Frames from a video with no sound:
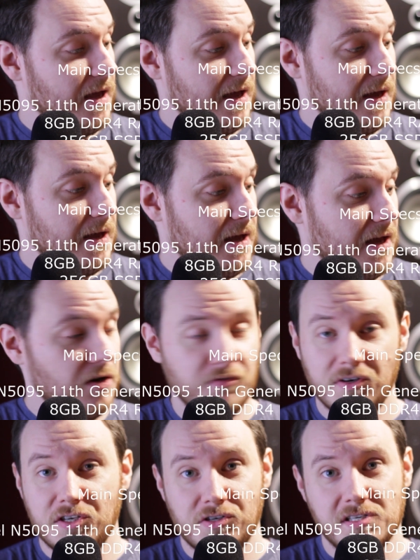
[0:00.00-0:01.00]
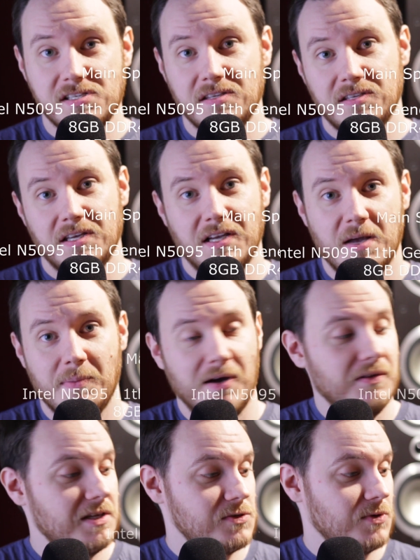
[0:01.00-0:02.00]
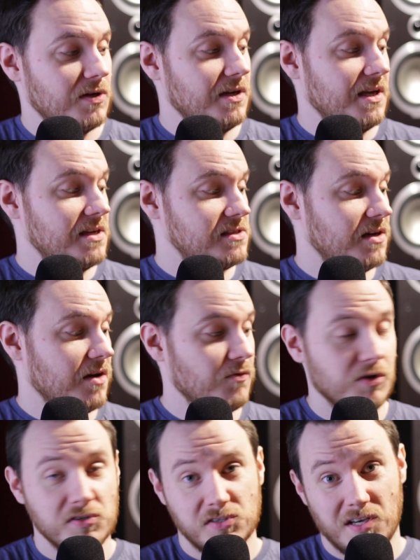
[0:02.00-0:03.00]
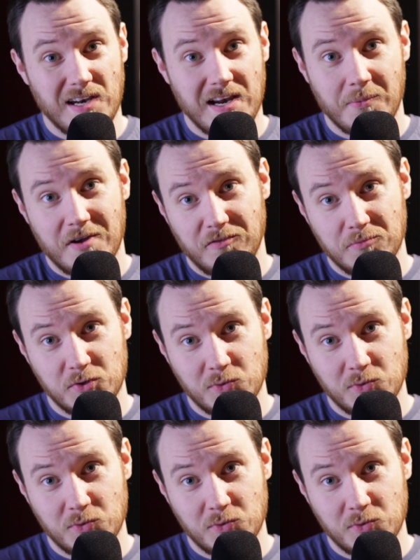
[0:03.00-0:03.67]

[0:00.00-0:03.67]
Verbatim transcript: Another interesting thing about this one is that it runs on anywhere from